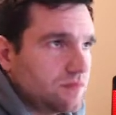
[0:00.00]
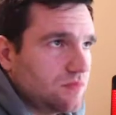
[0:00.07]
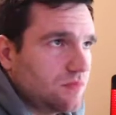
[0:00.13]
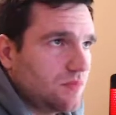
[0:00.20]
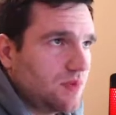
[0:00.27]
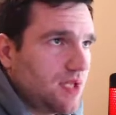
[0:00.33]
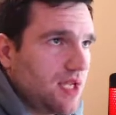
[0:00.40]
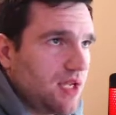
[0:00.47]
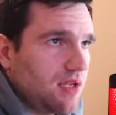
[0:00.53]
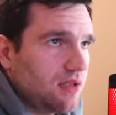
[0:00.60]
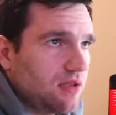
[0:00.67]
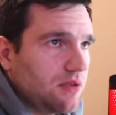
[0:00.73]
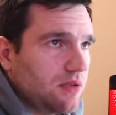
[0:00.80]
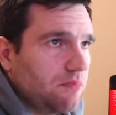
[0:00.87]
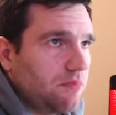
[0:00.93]
taking
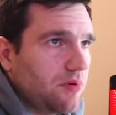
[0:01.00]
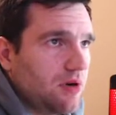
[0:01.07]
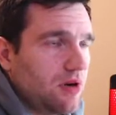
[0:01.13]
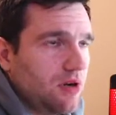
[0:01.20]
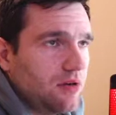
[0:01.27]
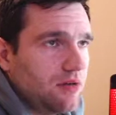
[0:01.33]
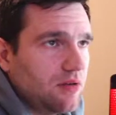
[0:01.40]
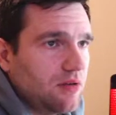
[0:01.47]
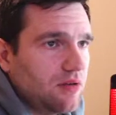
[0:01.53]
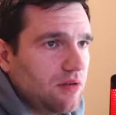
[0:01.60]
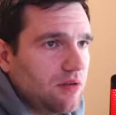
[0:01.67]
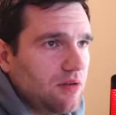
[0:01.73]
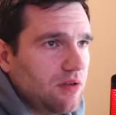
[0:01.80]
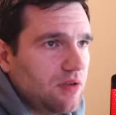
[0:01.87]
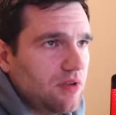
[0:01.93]
the pawn.
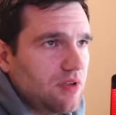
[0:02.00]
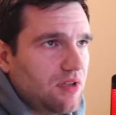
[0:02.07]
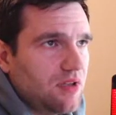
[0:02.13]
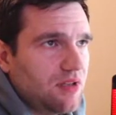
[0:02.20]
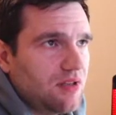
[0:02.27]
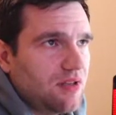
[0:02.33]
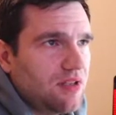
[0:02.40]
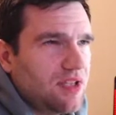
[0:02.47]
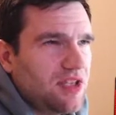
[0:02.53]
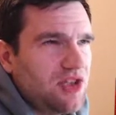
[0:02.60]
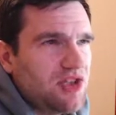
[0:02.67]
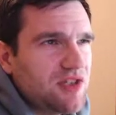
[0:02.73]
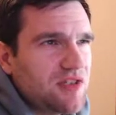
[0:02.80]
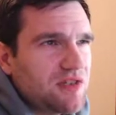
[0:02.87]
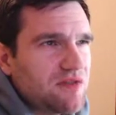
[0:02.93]
The
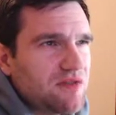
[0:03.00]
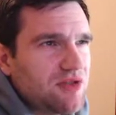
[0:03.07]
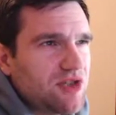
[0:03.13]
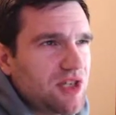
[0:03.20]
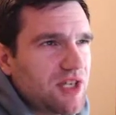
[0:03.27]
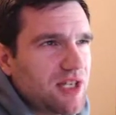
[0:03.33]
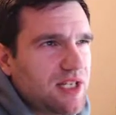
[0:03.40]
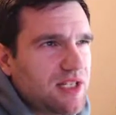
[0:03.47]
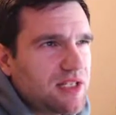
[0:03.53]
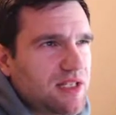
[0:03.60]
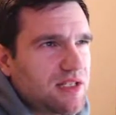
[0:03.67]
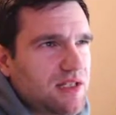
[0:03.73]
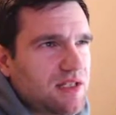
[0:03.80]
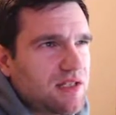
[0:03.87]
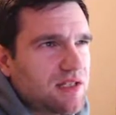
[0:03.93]
engine
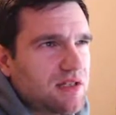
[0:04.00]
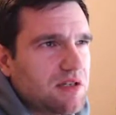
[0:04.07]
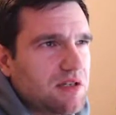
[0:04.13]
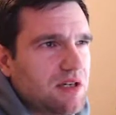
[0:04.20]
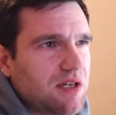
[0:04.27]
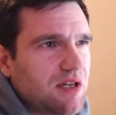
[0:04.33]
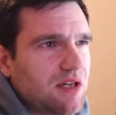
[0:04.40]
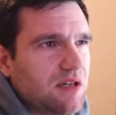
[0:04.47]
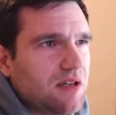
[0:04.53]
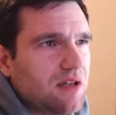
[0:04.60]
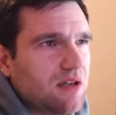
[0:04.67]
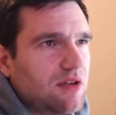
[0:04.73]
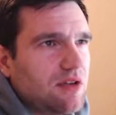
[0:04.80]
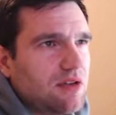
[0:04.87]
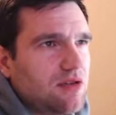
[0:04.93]
suggests
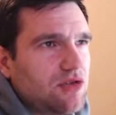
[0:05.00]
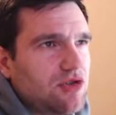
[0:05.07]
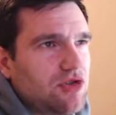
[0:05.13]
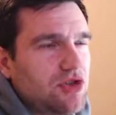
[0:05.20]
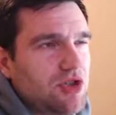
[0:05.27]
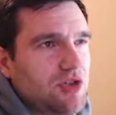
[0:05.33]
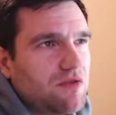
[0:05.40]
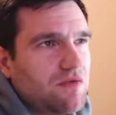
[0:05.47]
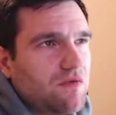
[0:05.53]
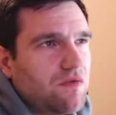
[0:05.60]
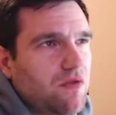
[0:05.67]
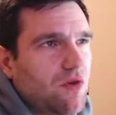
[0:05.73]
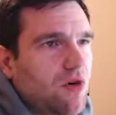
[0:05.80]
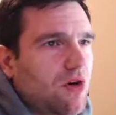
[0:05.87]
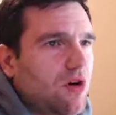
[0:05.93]

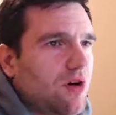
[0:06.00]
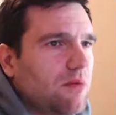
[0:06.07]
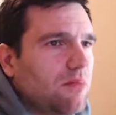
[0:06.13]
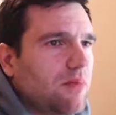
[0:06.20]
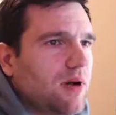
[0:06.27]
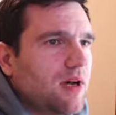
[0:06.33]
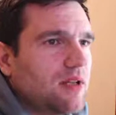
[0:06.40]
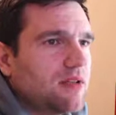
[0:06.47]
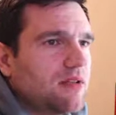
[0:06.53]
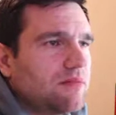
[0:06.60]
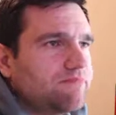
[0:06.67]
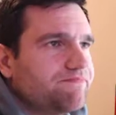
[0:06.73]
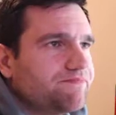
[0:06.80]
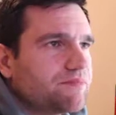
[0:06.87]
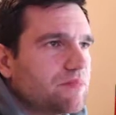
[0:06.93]
g4, but
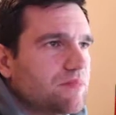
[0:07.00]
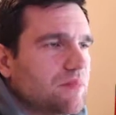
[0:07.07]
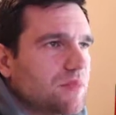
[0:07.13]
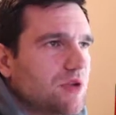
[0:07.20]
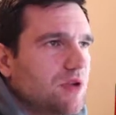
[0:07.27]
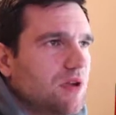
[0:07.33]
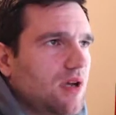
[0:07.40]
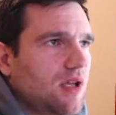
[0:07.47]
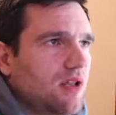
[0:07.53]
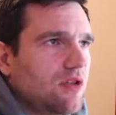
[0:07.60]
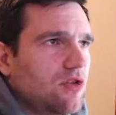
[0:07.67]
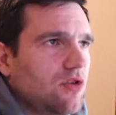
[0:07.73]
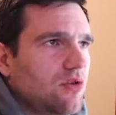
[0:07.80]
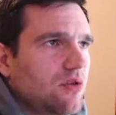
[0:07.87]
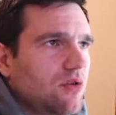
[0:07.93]
I don't know.